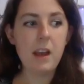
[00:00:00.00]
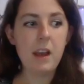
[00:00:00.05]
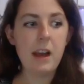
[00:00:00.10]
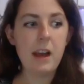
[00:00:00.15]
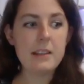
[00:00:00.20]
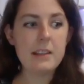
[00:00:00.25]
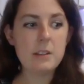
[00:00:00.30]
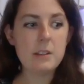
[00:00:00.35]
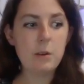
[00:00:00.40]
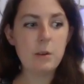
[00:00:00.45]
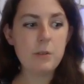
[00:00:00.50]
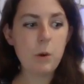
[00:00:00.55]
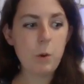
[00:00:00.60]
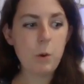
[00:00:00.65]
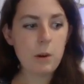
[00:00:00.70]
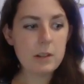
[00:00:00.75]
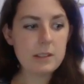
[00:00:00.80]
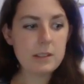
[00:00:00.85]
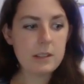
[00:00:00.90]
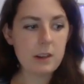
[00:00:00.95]
So of
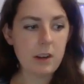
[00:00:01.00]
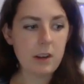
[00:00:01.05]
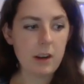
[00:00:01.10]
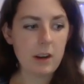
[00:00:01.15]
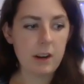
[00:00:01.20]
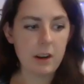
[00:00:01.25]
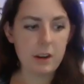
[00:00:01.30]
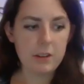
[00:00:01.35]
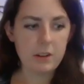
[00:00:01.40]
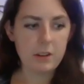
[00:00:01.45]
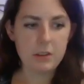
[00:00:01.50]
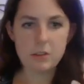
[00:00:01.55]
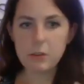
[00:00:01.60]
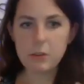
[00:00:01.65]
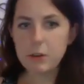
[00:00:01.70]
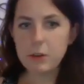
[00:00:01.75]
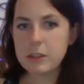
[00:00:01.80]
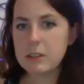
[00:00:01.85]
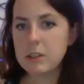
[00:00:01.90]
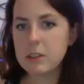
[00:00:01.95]
course there's
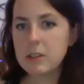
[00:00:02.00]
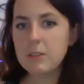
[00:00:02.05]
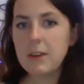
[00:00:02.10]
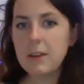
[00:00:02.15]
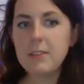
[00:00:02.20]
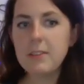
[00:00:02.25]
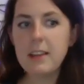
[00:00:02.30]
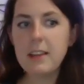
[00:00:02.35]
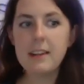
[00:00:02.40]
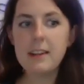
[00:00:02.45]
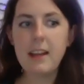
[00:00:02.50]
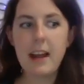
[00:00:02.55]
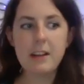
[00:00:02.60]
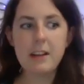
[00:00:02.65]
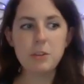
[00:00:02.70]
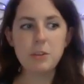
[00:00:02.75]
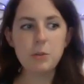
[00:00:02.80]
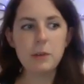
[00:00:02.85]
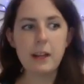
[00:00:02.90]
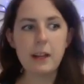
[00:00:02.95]
crystals for everything,
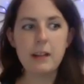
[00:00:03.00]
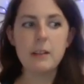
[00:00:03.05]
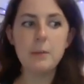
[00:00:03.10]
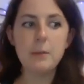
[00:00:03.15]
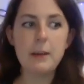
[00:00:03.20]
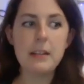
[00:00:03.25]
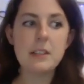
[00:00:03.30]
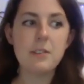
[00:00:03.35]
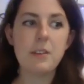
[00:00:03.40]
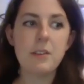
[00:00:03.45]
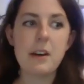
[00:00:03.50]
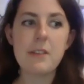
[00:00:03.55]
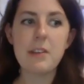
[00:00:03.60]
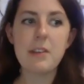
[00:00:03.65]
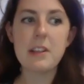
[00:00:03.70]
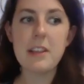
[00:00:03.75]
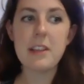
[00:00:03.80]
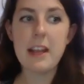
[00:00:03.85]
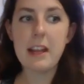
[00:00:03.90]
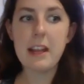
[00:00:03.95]
natural elements for
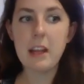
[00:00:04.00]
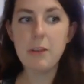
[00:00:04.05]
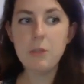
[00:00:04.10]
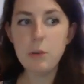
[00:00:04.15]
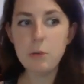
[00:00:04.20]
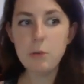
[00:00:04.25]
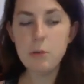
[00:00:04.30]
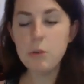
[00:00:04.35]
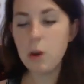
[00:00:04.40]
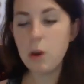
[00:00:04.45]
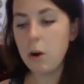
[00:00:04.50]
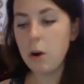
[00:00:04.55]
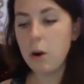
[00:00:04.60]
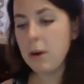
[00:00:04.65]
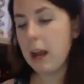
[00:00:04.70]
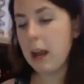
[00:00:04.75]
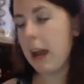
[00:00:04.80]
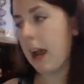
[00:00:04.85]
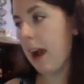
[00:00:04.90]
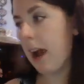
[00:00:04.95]
everything. If you don't
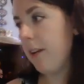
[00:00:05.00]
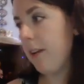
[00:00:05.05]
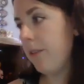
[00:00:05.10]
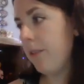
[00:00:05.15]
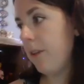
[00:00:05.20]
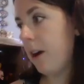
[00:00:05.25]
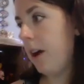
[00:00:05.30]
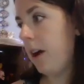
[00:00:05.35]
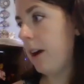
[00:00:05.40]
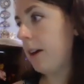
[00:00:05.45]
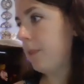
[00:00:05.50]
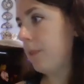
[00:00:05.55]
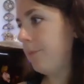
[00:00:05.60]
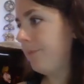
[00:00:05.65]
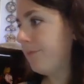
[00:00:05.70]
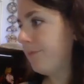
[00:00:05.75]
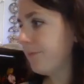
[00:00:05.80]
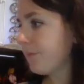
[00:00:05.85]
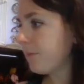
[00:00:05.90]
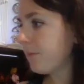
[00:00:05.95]
have
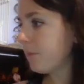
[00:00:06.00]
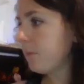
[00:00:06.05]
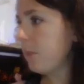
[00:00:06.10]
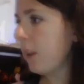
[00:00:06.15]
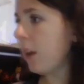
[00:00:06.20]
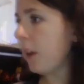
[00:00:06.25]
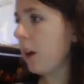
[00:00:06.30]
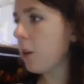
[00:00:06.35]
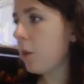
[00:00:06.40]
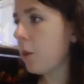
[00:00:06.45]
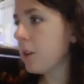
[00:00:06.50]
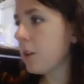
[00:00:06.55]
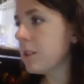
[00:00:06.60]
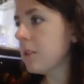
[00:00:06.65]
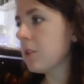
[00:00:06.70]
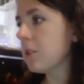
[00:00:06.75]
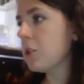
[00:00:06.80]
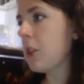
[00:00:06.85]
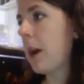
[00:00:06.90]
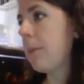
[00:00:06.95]
a
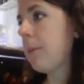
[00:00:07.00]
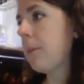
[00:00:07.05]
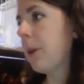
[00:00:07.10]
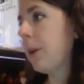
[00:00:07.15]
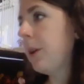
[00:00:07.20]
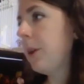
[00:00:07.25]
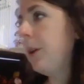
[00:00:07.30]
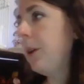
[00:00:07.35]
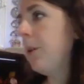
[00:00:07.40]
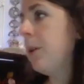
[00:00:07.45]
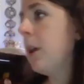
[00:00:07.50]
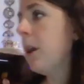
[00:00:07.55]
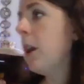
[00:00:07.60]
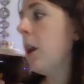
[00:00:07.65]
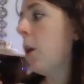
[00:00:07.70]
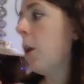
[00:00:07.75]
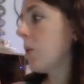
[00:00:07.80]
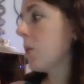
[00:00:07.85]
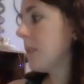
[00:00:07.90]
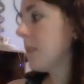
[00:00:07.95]
crystal shop near you,
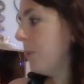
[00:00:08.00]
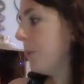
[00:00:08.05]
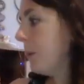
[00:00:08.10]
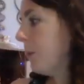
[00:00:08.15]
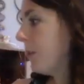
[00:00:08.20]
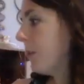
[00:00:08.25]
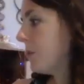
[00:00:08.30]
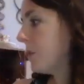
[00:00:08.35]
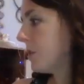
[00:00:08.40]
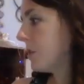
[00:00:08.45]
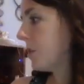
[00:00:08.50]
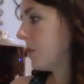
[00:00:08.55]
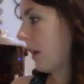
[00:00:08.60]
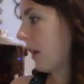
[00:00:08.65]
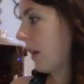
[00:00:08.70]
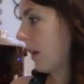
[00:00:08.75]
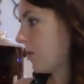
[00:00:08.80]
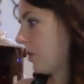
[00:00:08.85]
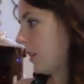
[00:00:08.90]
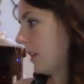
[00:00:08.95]
or some people just
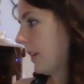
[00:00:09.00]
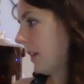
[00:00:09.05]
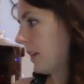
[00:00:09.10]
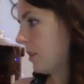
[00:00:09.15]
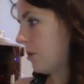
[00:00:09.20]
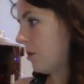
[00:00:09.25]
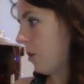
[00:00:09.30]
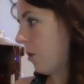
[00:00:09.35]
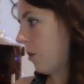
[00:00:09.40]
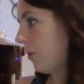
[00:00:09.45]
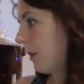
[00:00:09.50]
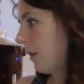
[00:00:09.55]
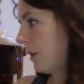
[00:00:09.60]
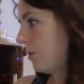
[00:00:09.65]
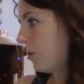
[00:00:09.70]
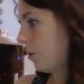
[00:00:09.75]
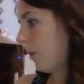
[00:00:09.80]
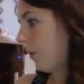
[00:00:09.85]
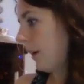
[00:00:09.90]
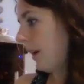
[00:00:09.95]
actually like don't
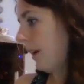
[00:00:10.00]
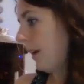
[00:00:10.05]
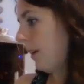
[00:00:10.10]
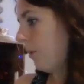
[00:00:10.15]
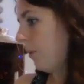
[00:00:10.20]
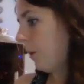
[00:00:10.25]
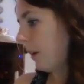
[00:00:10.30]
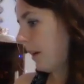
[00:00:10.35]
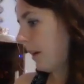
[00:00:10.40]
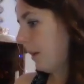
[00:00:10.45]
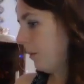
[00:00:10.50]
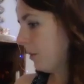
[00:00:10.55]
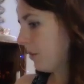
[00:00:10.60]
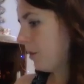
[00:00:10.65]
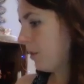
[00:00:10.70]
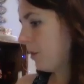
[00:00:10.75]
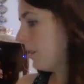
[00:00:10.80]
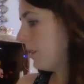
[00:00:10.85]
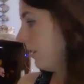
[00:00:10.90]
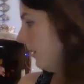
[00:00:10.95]
enjoy working with
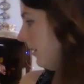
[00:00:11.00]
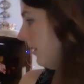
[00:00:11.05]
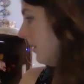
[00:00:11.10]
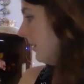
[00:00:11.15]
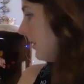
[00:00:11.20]
crystals,